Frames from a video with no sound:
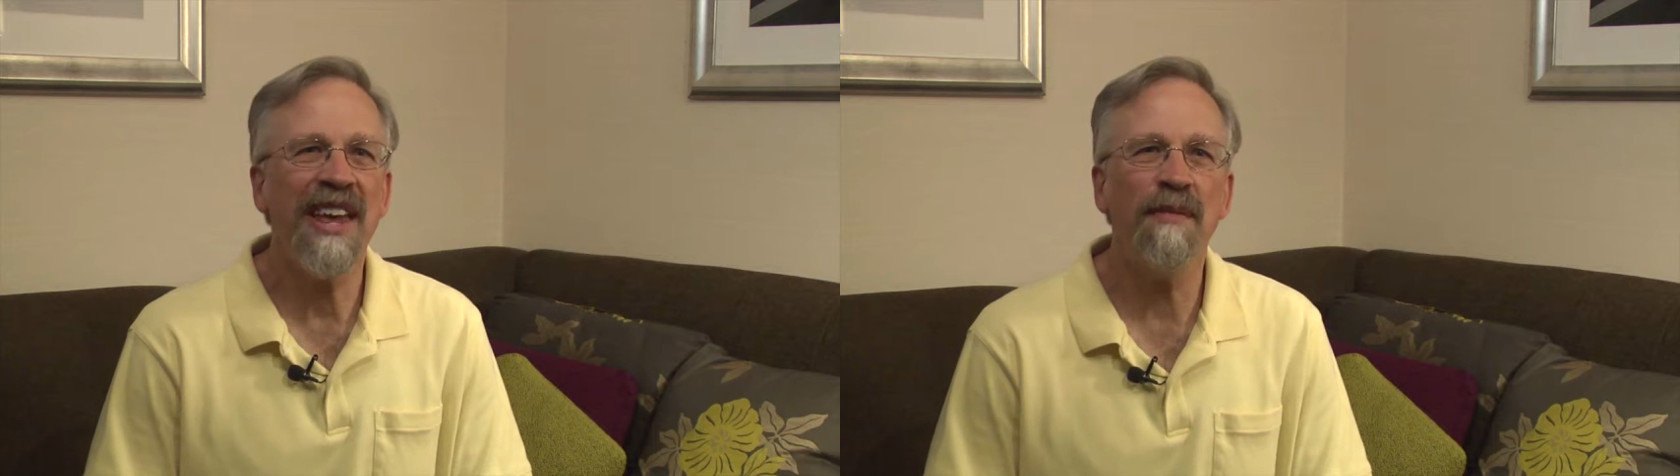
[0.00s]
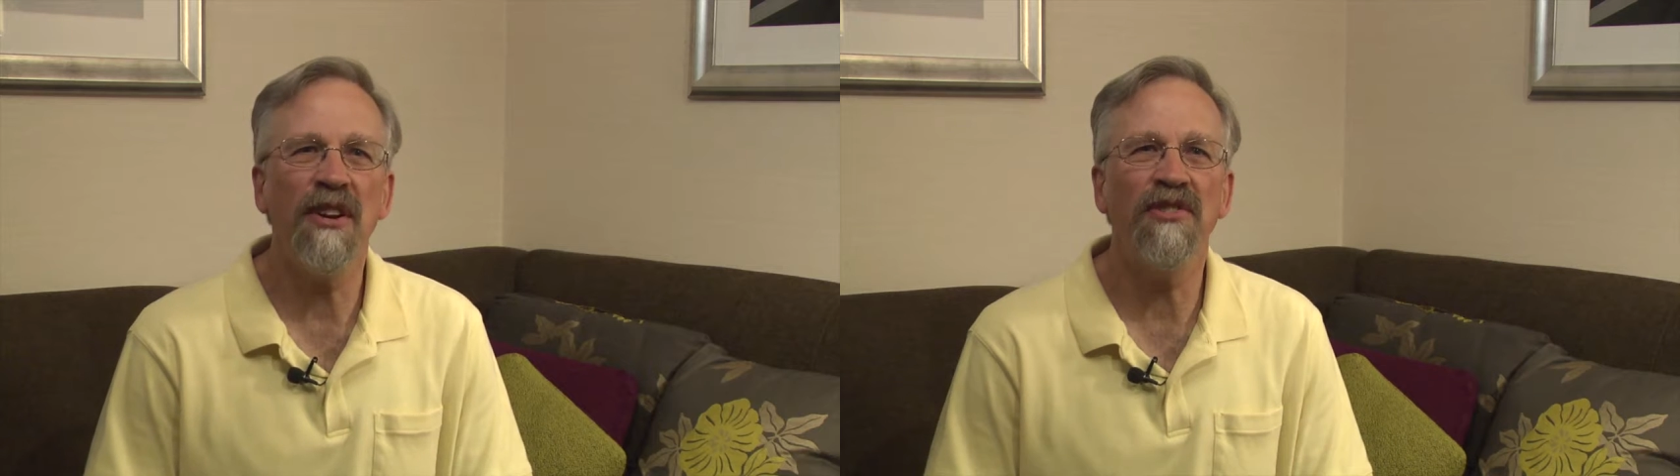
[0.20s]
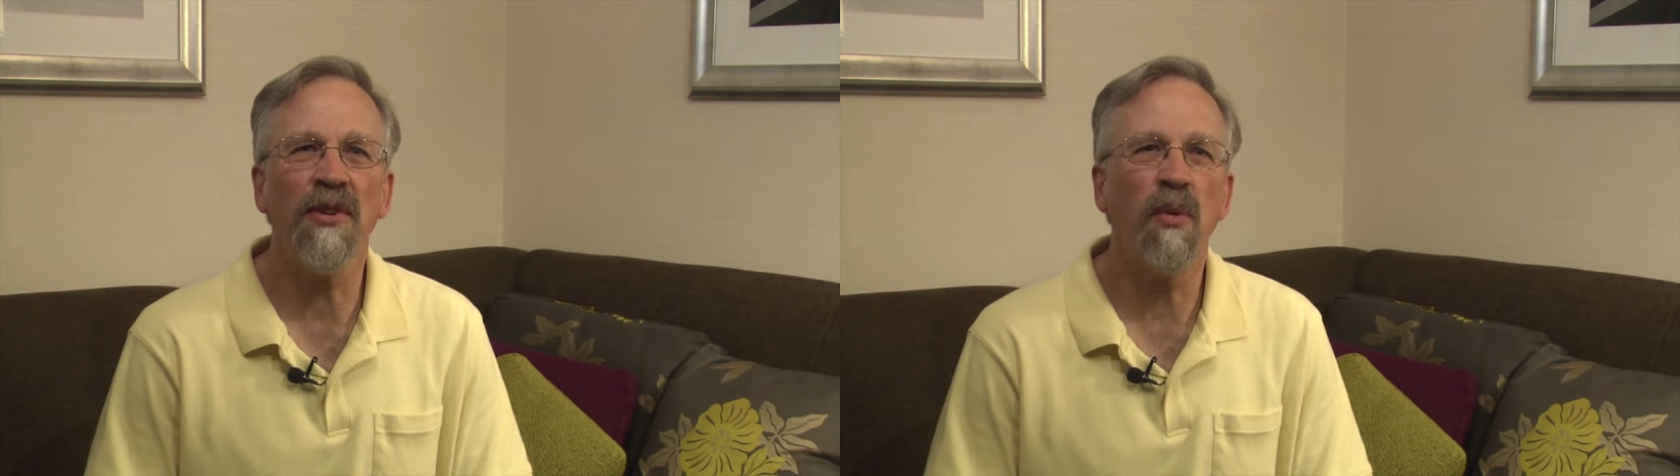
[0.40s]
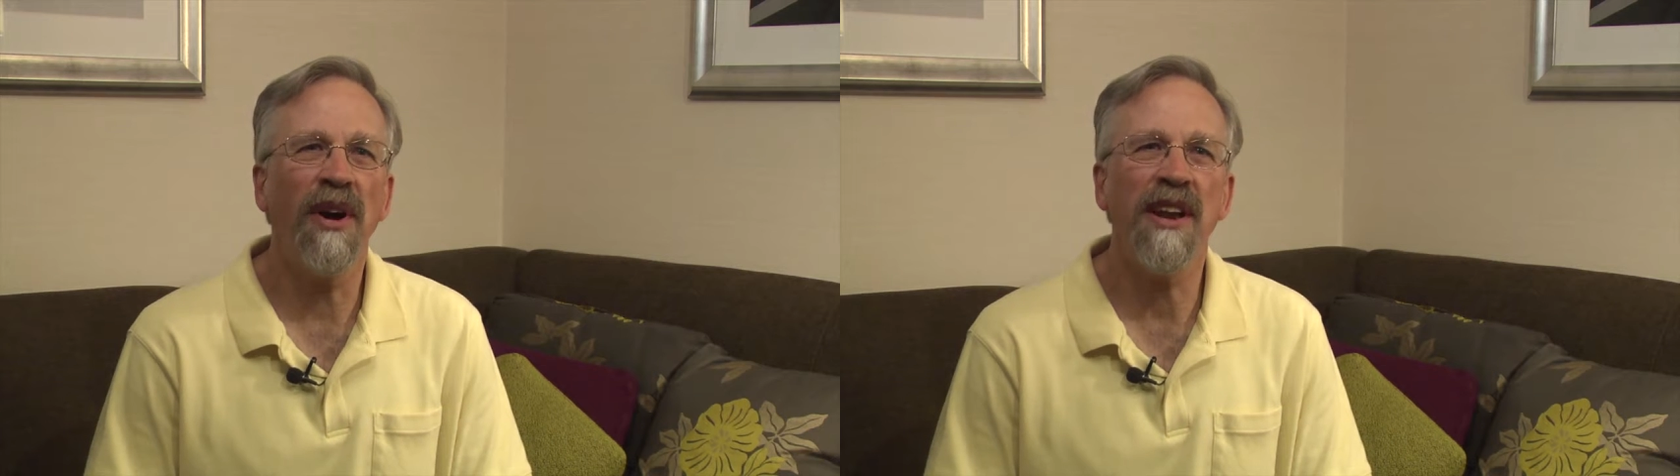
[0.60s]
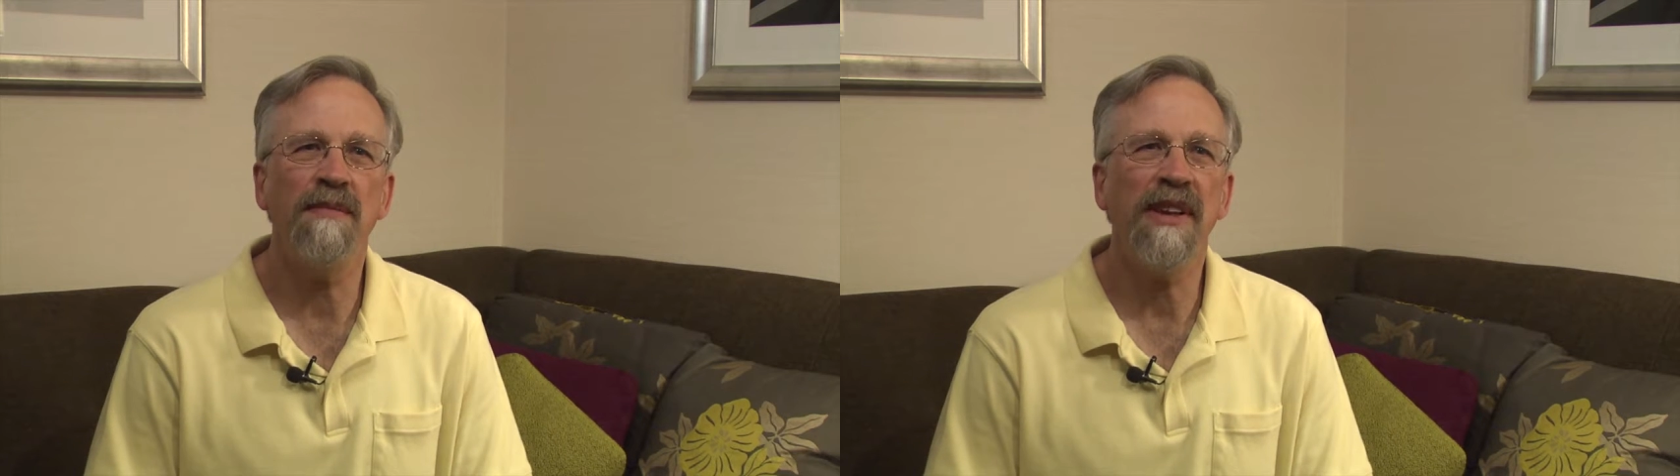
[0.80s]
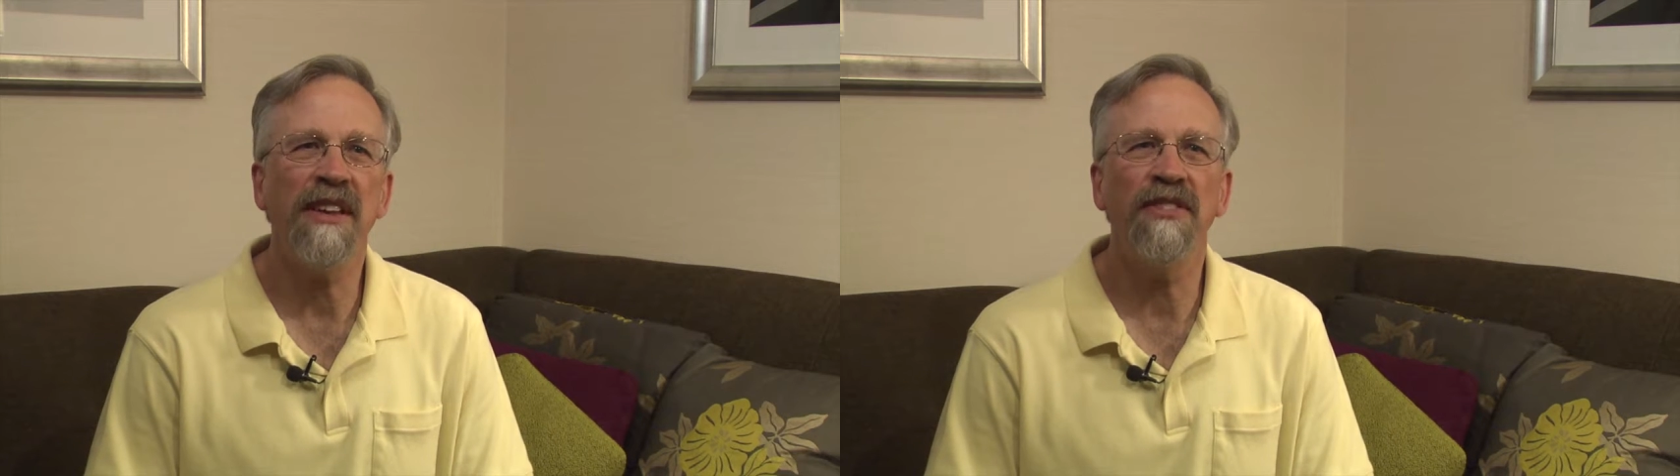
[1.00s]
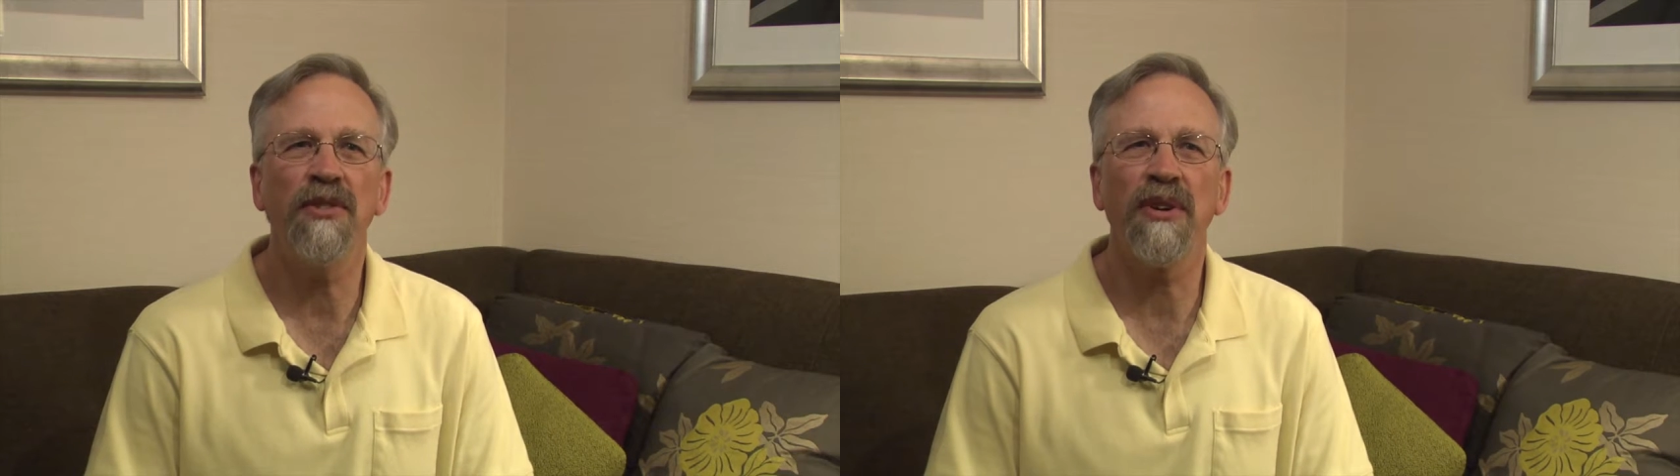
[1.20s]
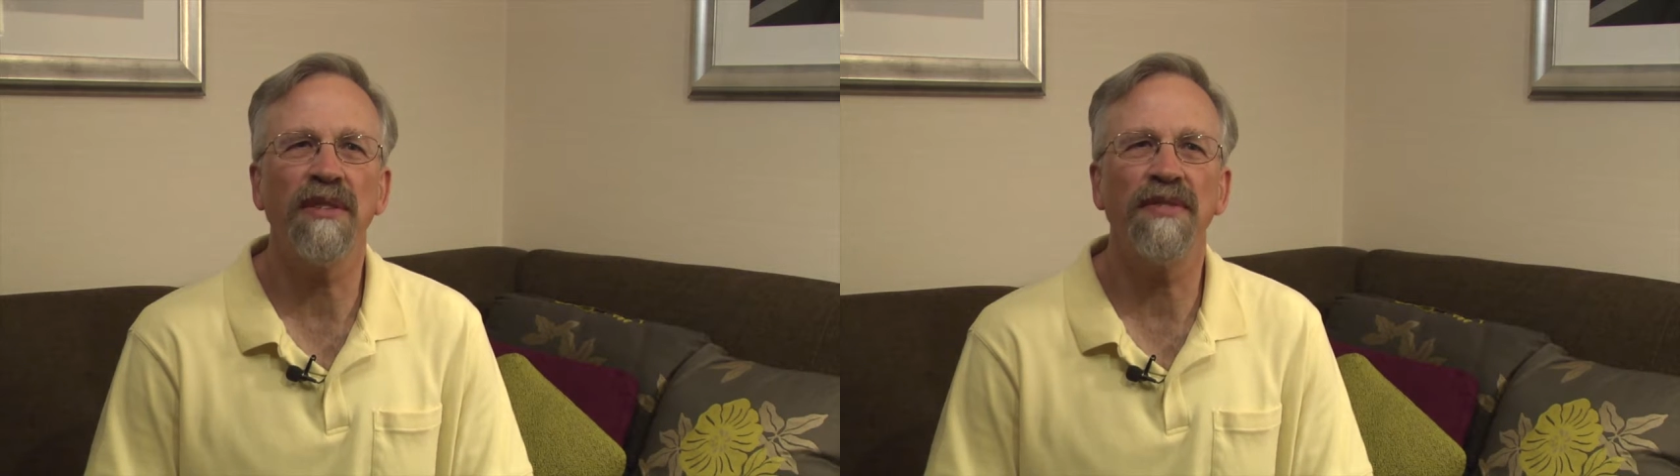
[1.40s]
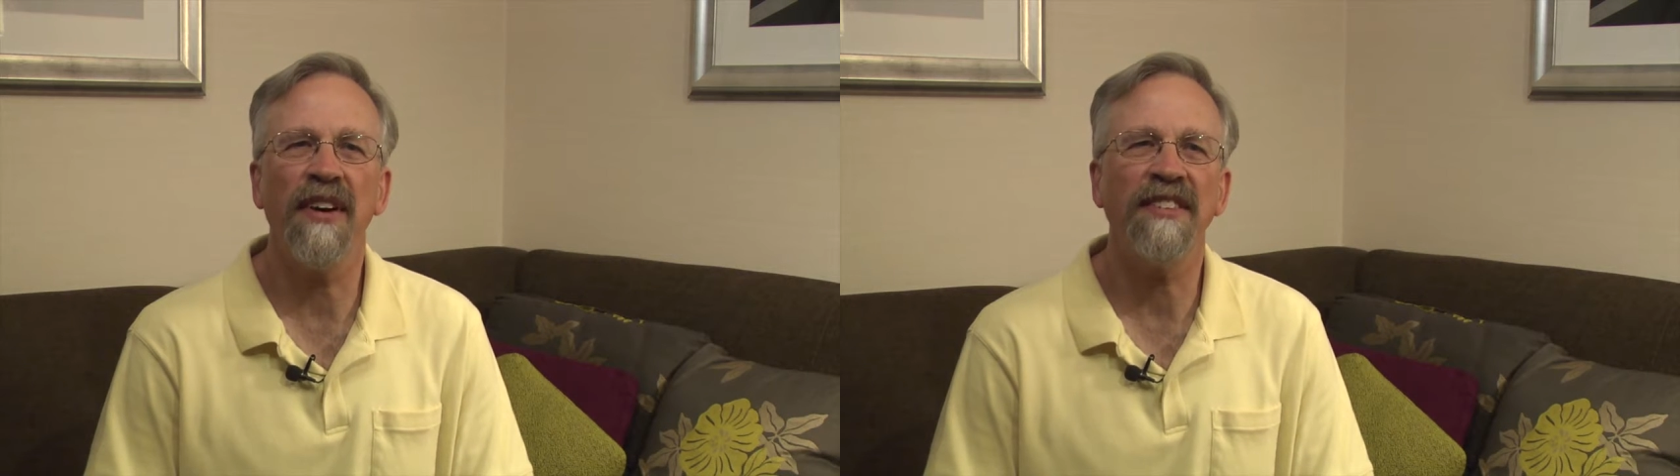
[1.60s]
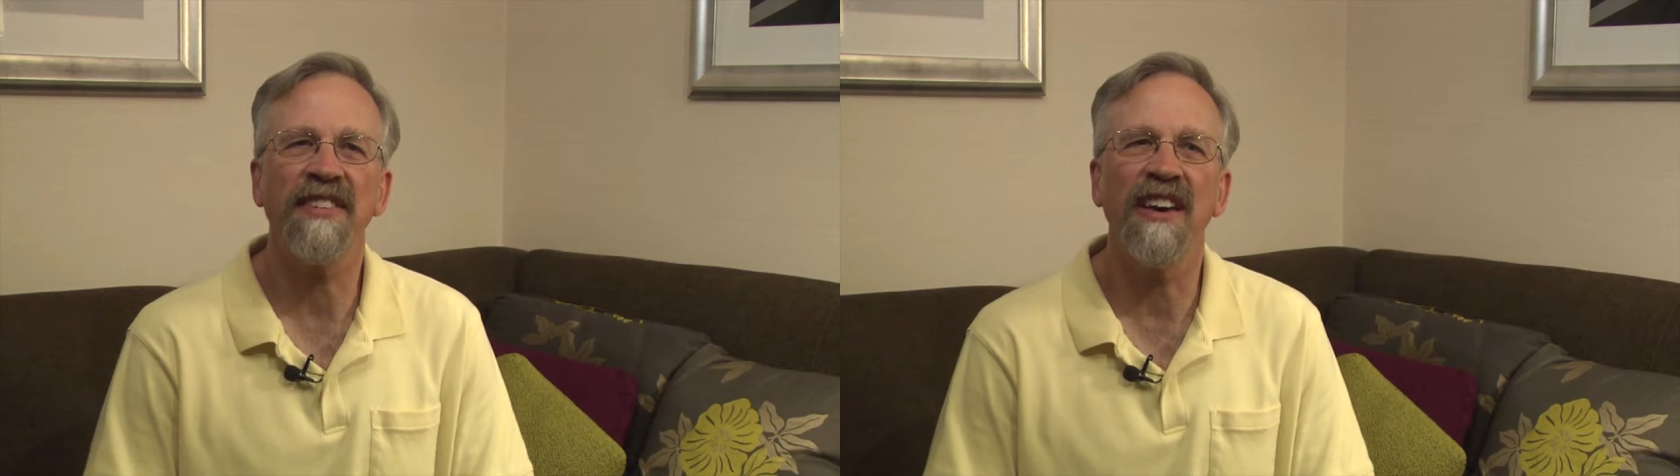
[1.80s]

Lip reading: image for what it means to confess